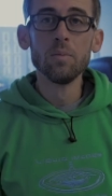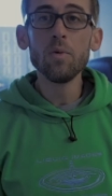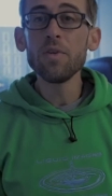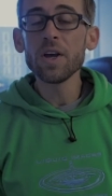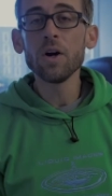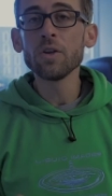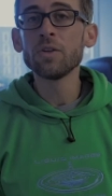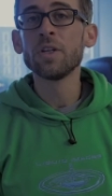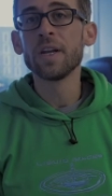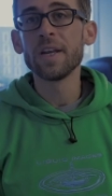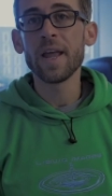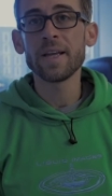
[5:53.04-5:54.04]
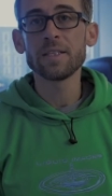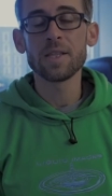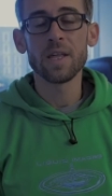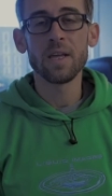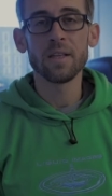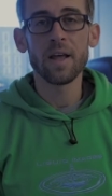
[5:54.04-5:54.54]
Moving on to the next
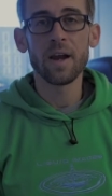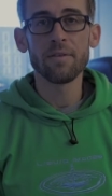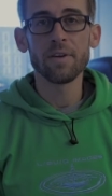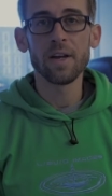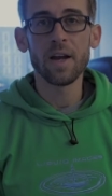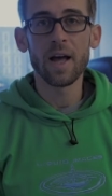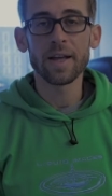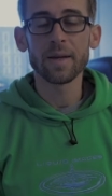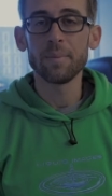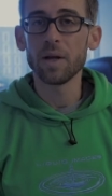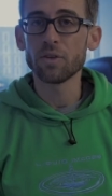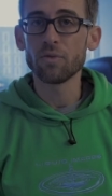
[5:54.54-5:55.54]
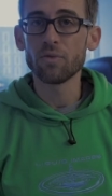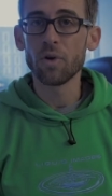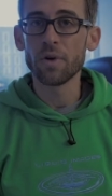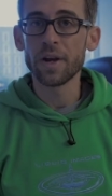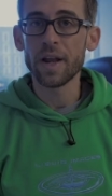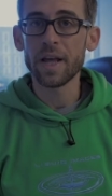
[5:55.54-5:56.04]
thing that I really like about the
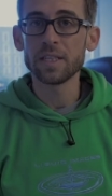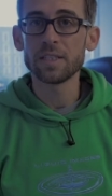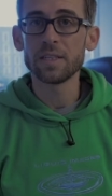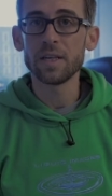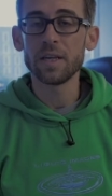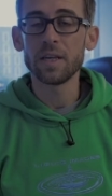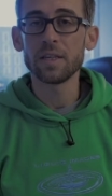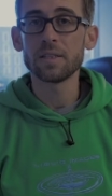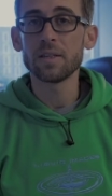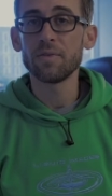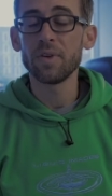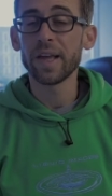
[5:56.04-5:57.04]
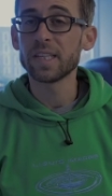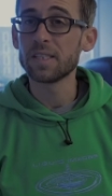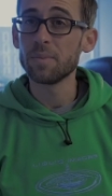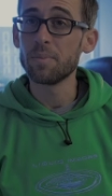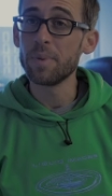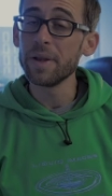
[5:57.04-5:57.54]
Ronin-S is the
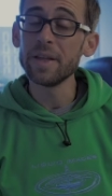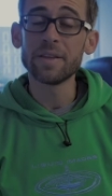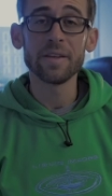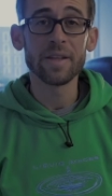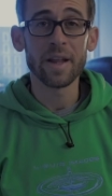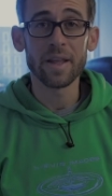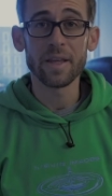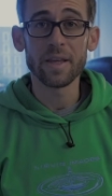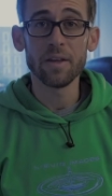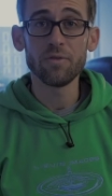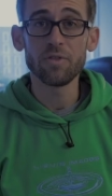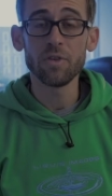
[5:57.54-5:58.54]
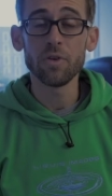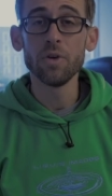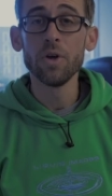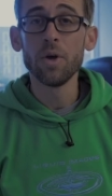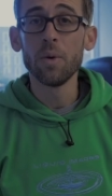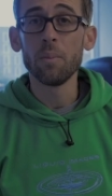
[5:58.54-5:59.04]
flexibility that it gives you
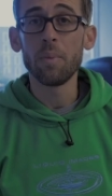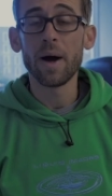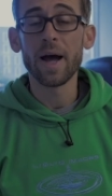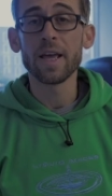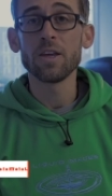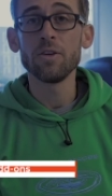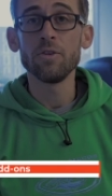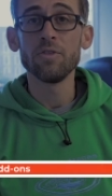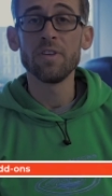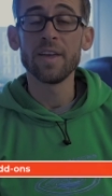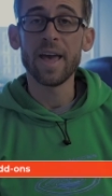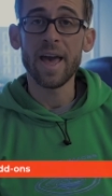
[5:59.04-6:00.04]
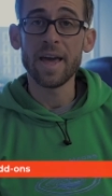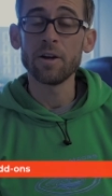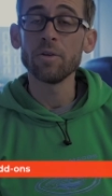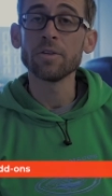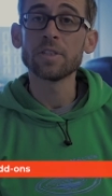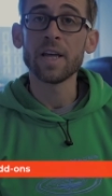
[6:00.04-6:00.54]
by using
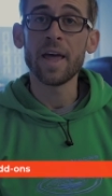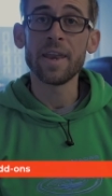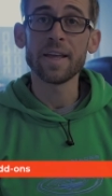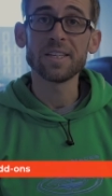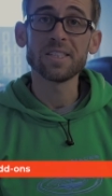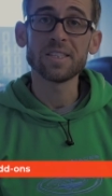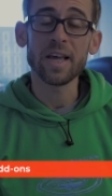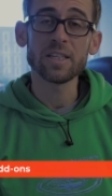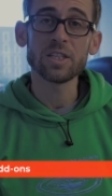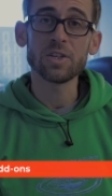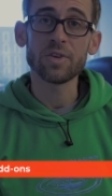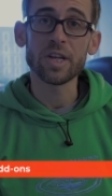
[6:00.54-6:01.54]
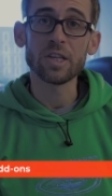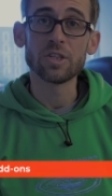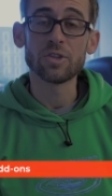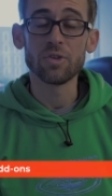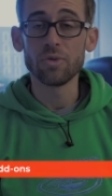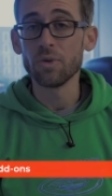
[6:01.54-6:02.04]
add-ons and accessories
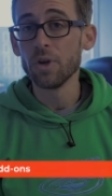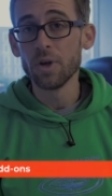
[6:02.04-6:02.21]
to